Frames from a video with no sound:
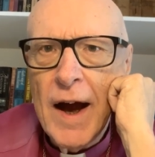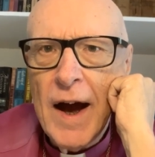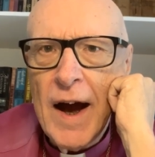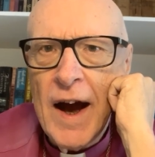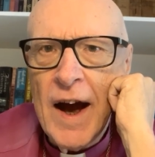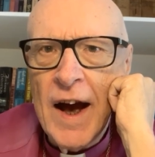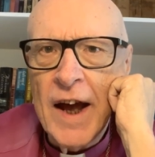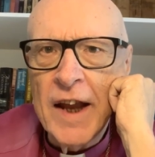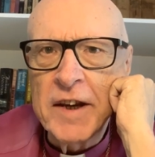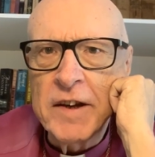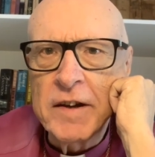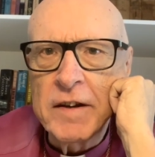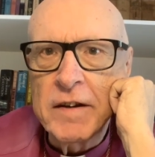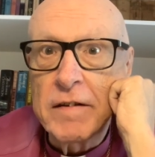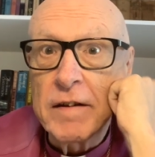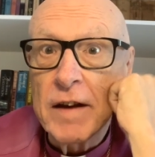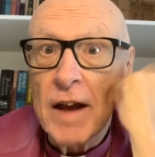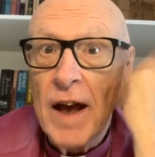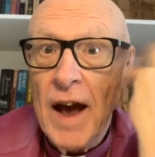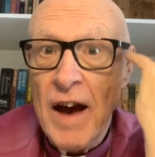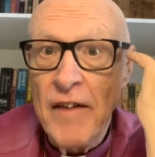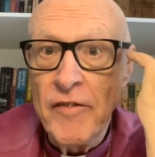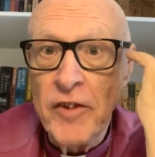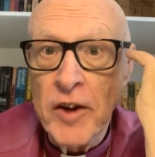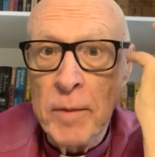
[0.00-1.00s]
And
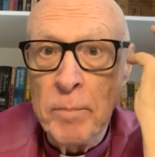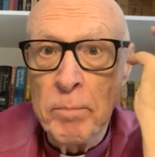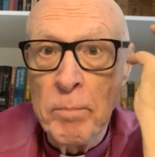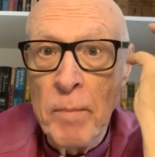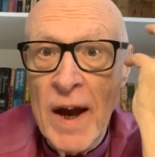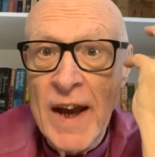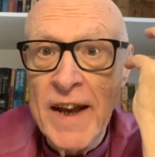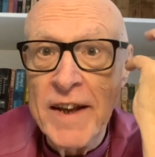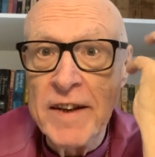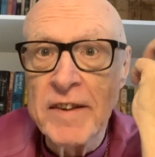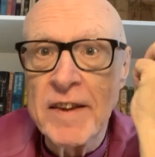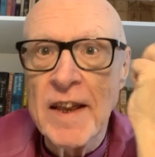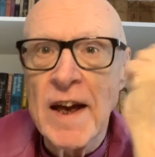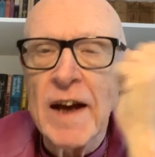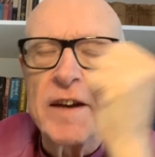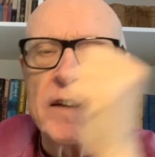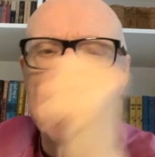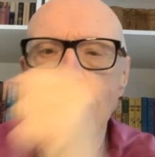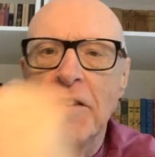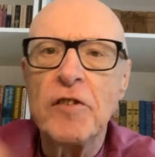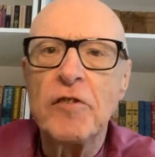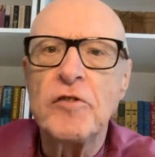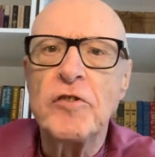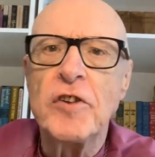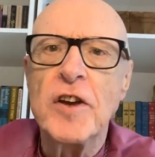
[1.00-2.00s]
having made that
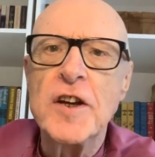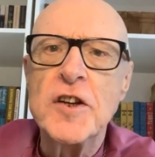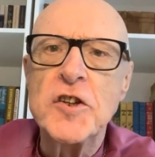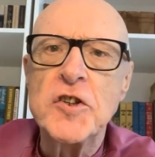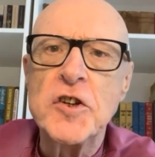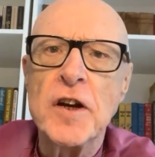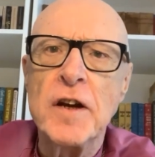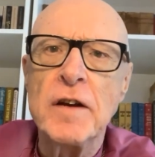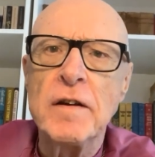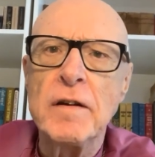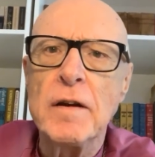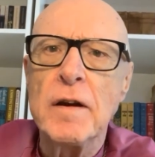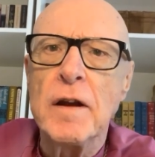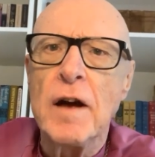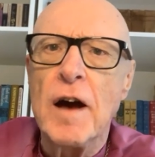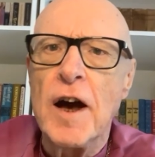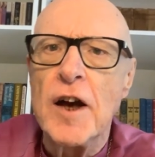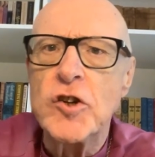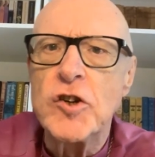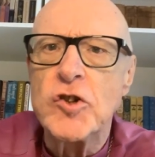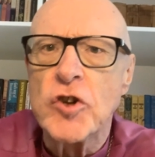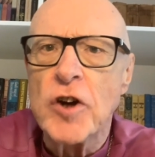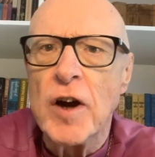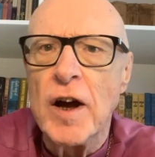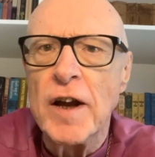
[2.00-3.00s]
decision, I
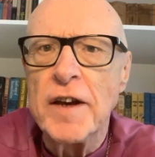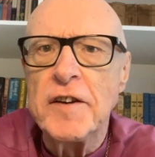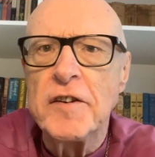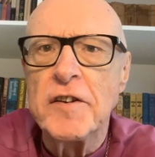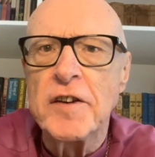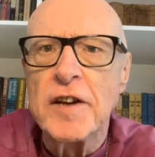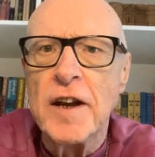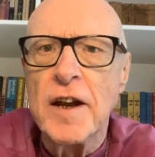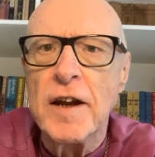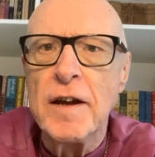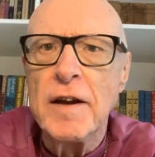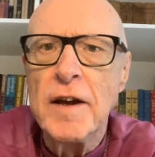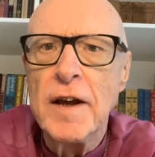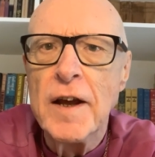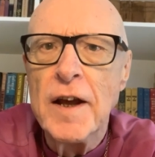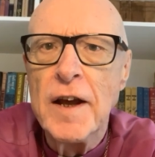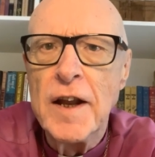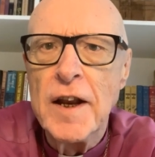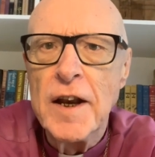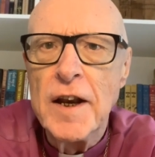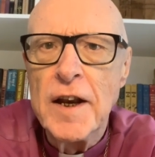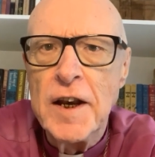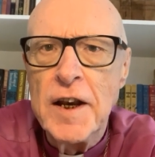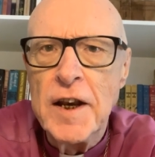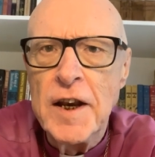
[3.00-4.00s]
tried to
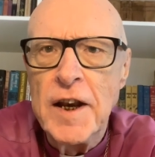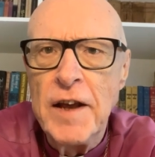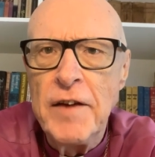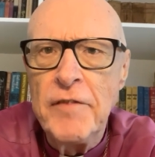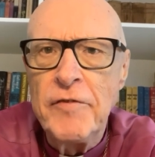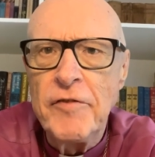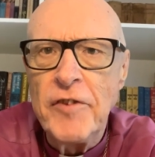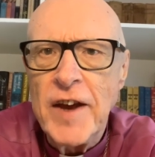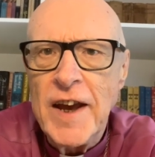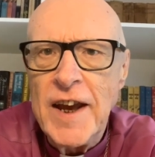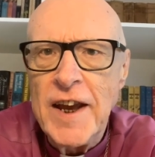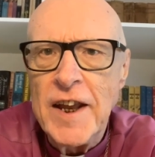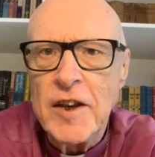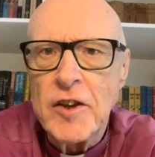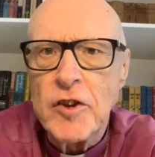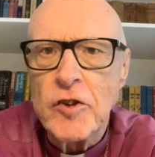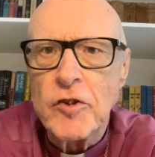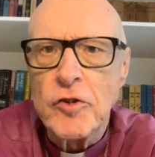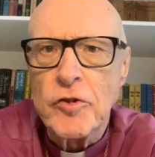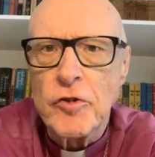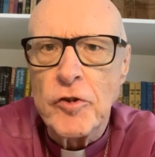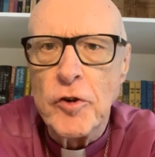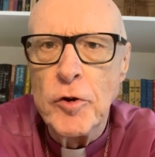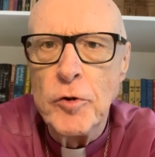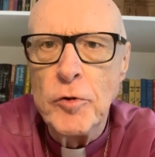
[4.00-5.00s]
live it
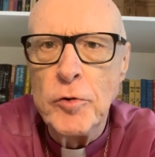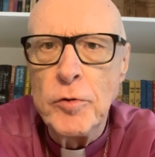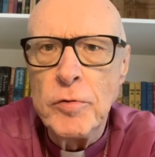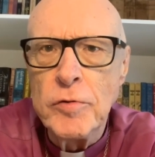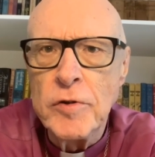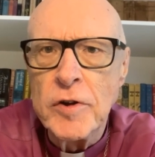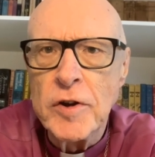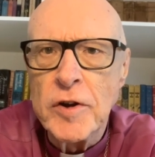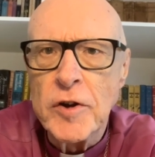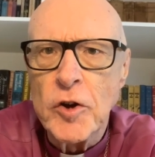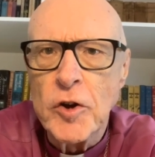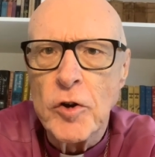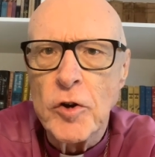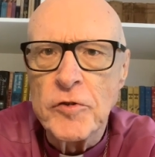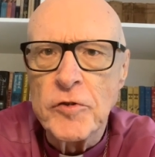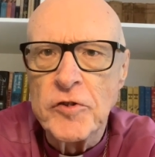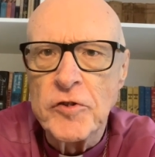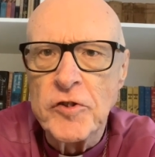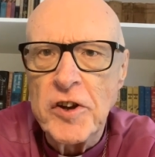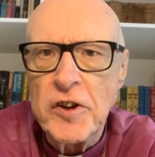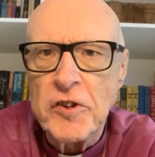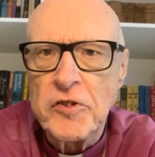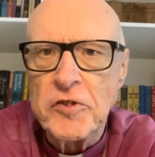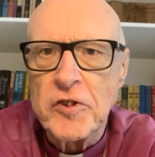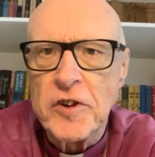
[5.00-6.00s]
through
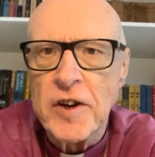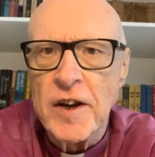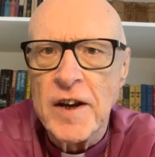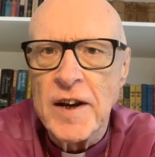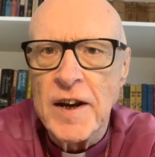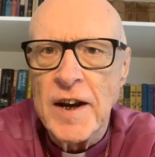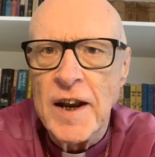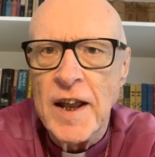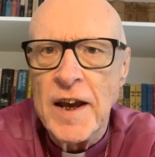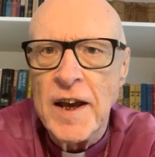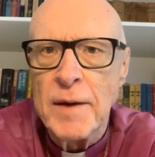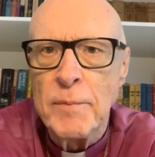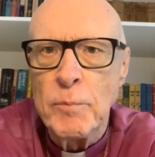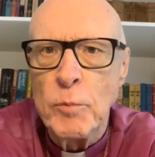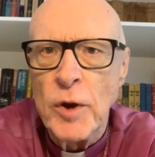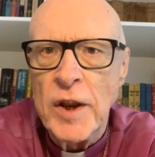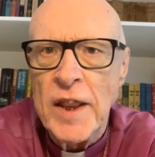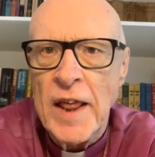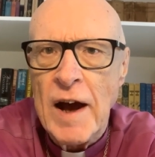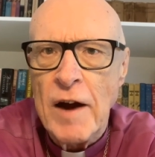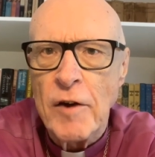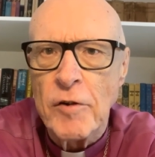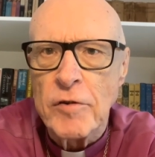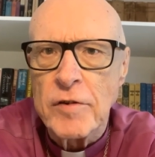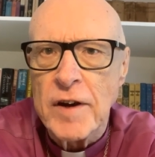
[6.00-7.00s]
consistently and
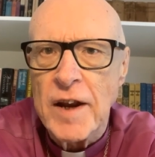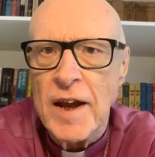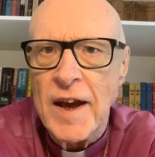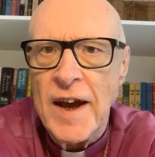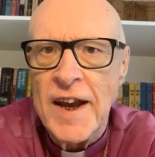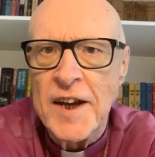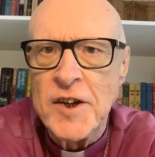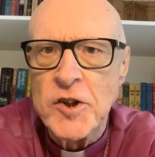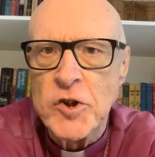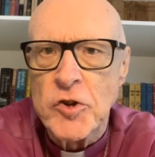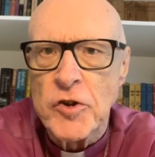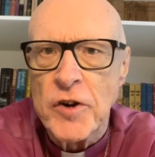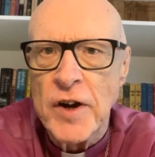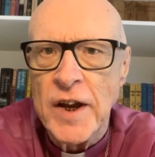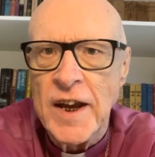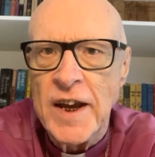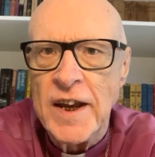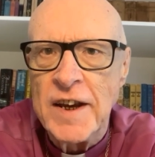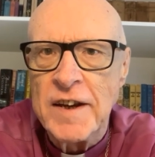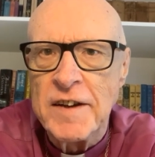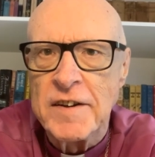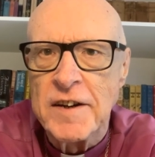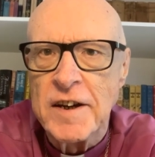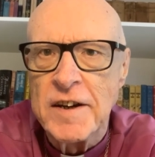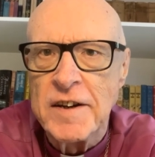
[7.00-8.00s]
without entering
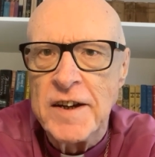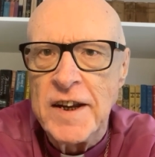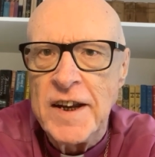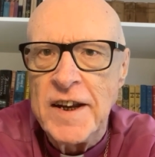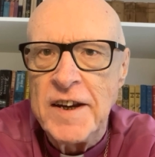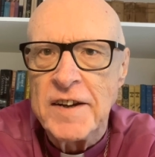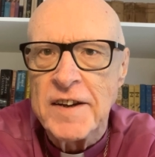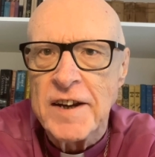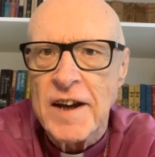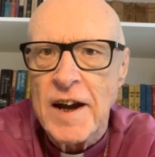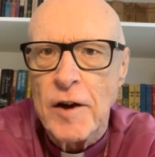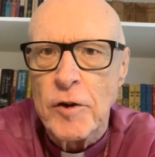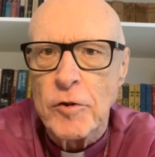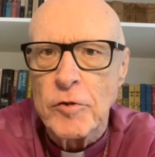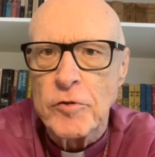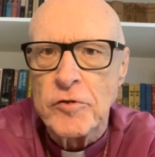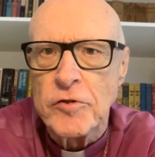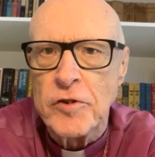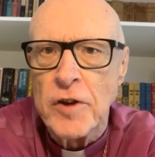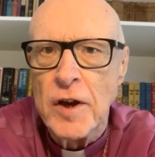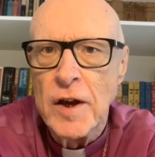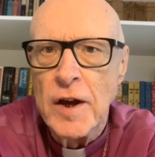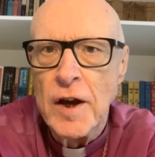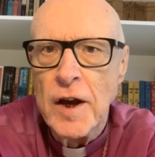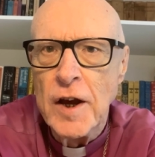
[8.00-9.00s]
into
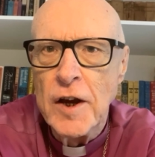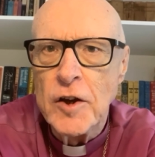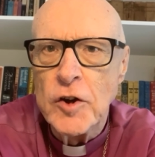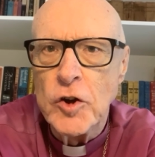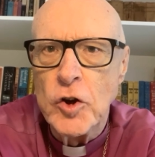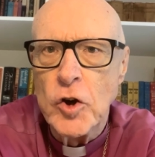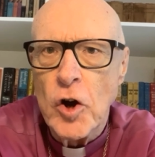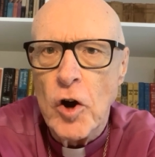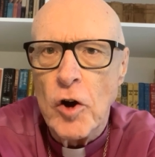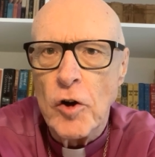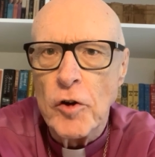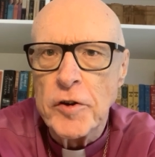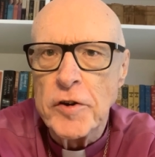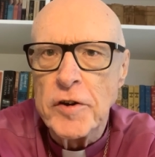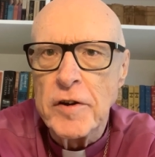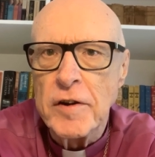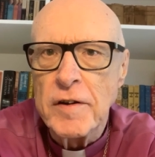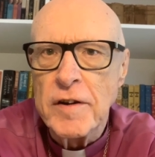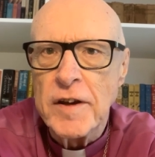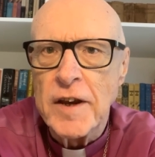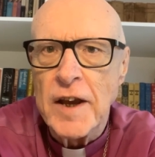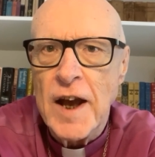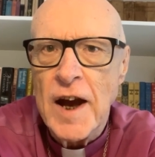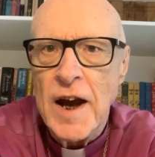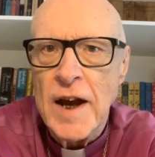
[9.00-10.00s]
details, God
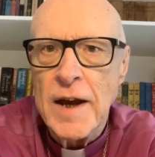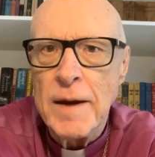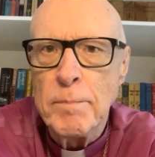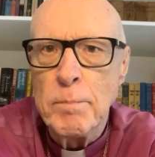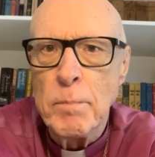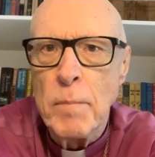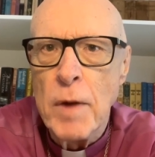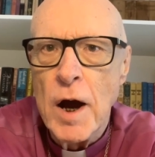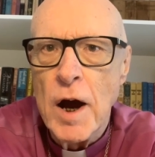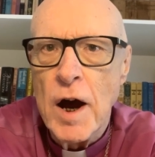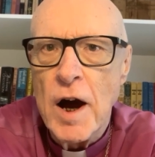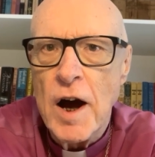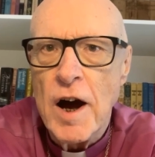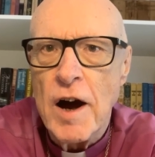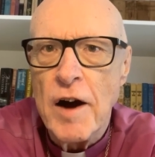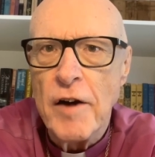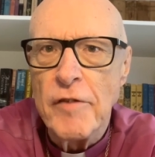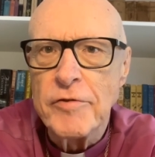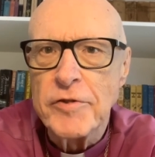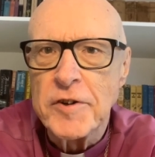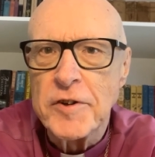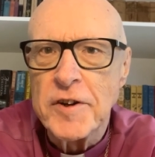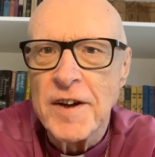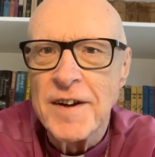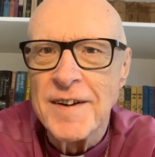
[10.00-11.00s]
came
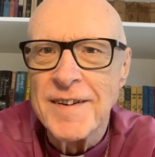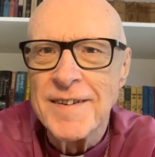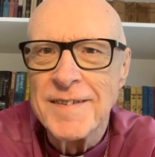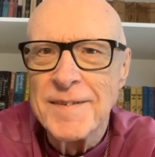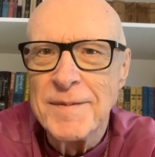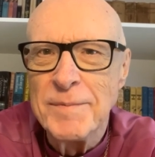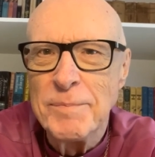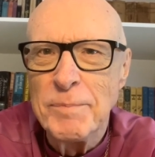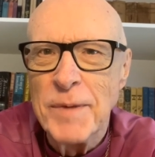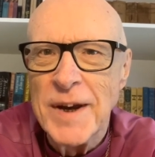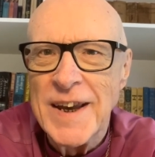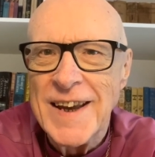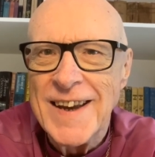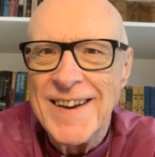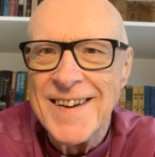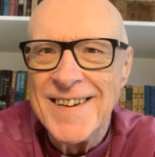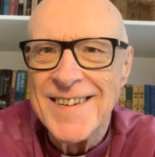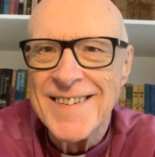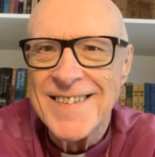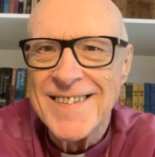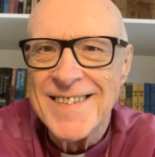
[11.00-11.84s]
after me.